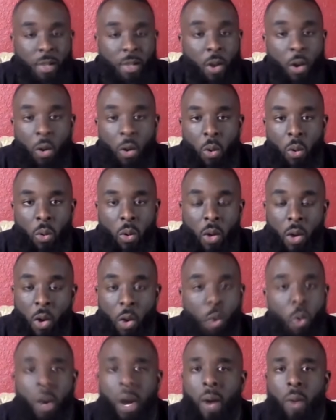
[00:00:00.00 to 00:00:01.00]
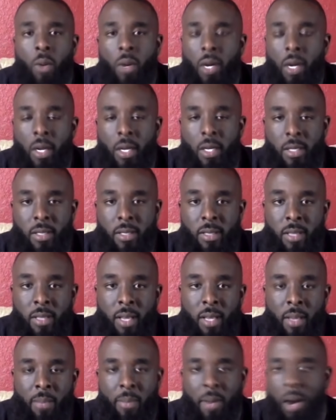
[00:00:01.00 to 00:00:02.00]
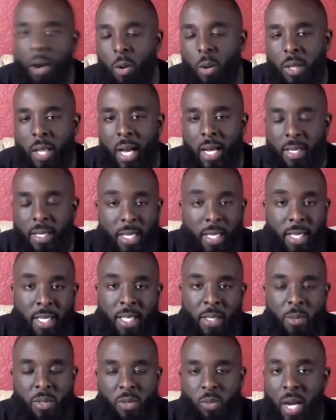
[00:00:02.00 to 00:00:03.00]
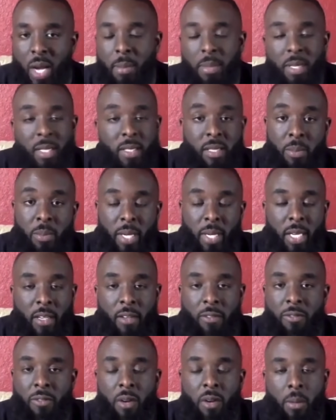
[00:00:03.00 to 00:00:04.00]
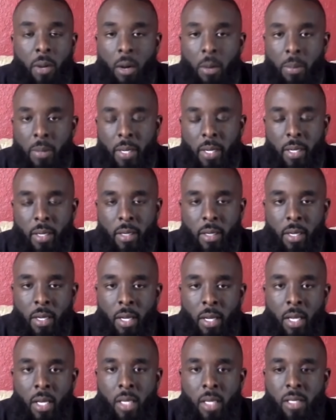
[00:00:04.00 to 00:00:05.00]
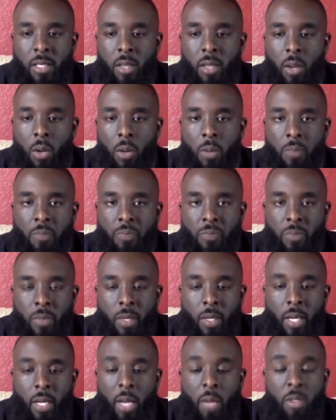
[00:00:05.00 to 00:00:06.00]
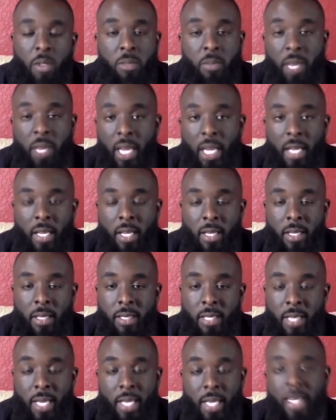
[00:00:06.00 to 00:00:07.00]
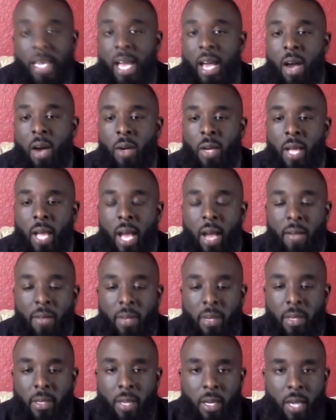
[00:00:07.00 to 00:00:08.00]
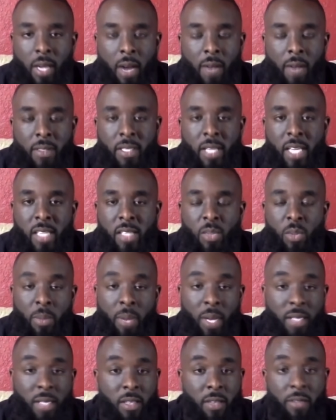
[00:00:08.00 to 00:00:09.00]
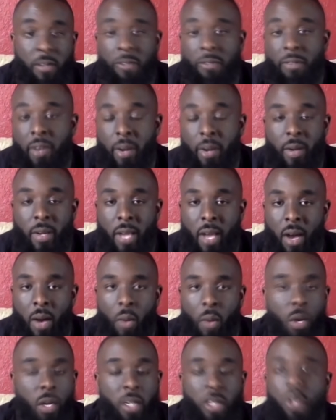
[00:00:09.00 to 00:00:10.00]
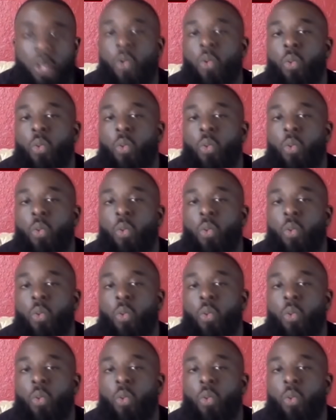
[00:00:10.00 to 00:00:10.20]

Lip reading: know who I was. My whole identity was wrapped into being a football player. So it was me sitting down and having a conversation with myself and figuring out, what do you